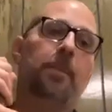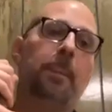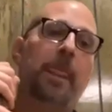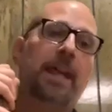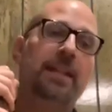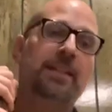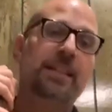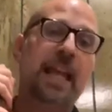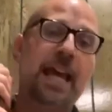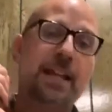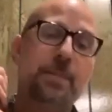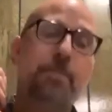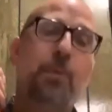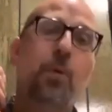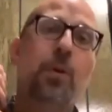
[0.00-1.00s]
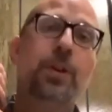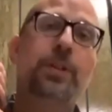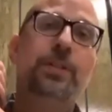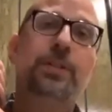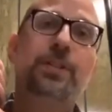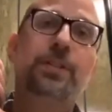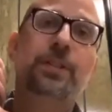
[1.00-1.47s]
And it's that
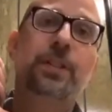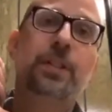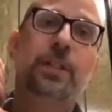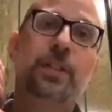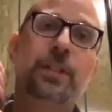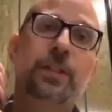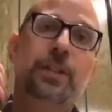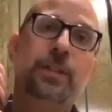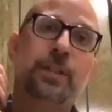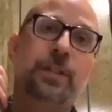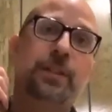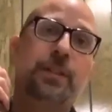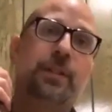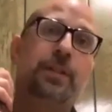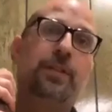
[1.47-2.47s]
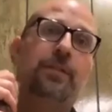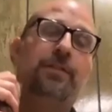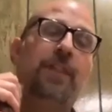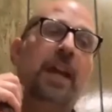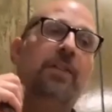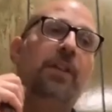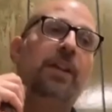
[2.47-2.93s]
important,
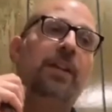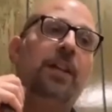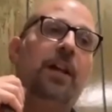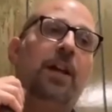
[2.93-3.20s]
very